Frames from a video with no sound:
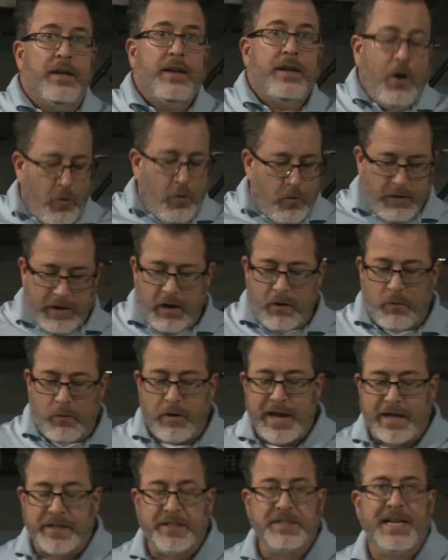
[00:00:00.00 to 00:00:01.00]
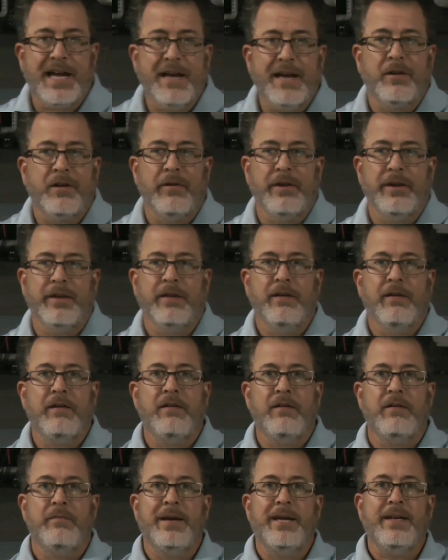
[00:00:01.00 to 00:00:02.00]
Oh, we're out of time already.
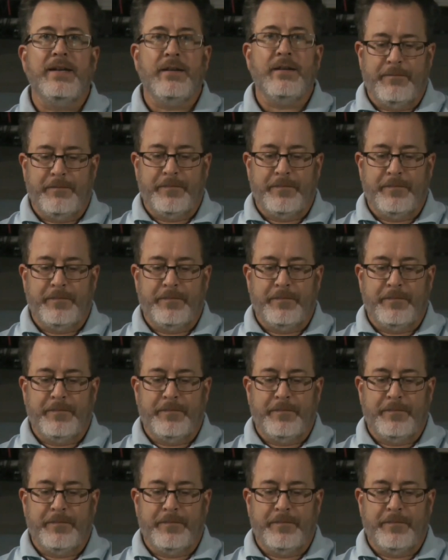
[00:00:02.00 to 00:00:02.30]
Oh, man.